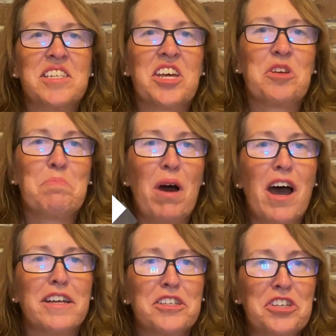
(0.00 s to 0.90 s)
Say
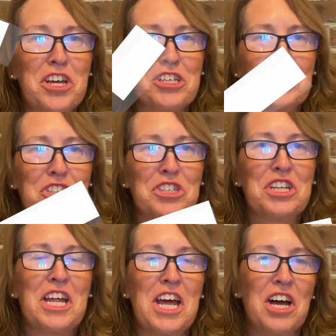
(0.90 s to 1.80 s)
goodbye to
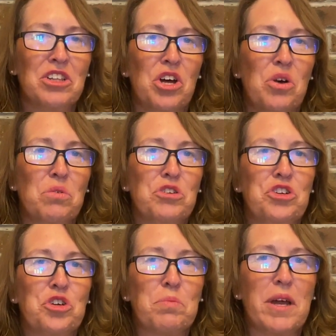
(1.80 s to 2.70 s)
tension and hello
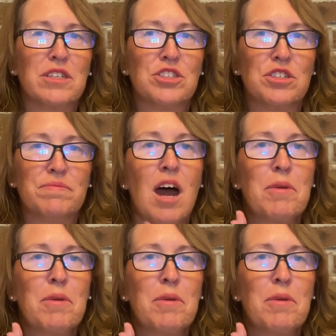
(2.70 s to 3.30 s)
to your pension.